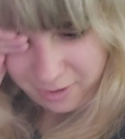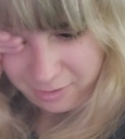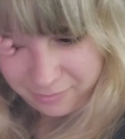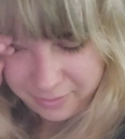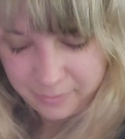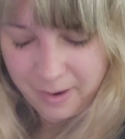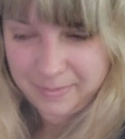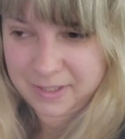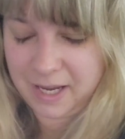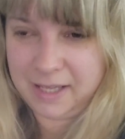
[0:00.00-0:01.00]
all of their
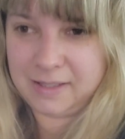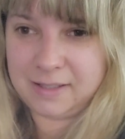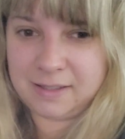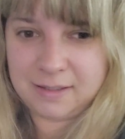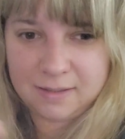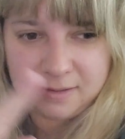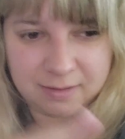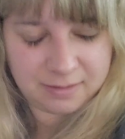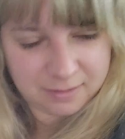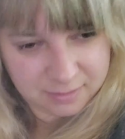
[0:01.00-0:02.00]
websites,
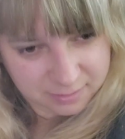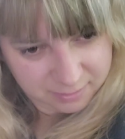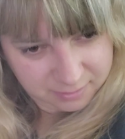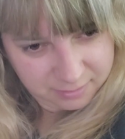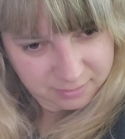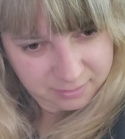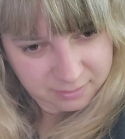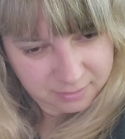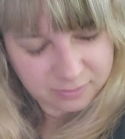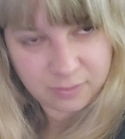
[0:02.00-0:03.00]

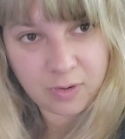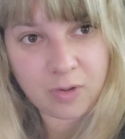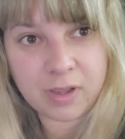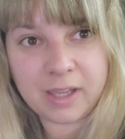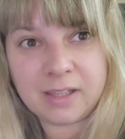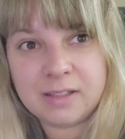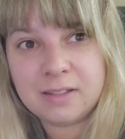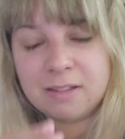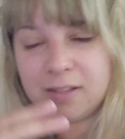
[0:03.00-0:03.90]
scrolling,